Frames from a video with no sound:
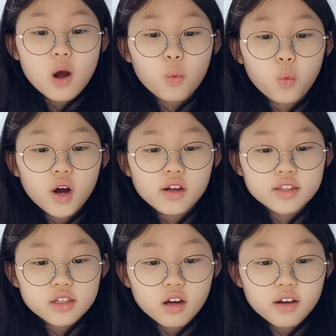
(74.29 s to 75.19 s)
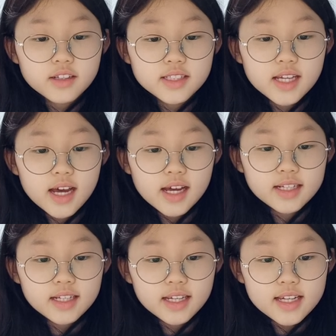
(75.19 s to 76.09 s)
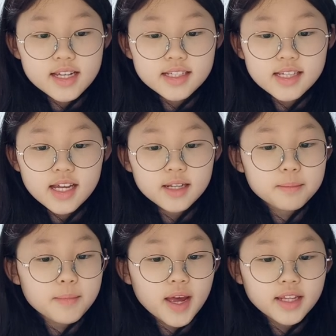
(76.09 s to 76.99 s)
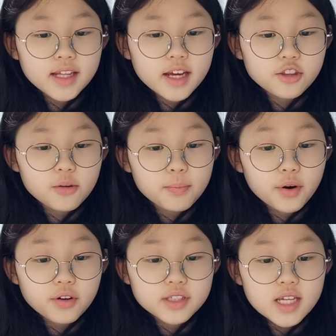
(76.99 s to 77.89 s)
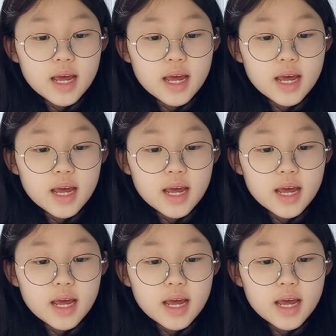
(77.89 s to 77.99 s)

Wild ducks and geese and many other birds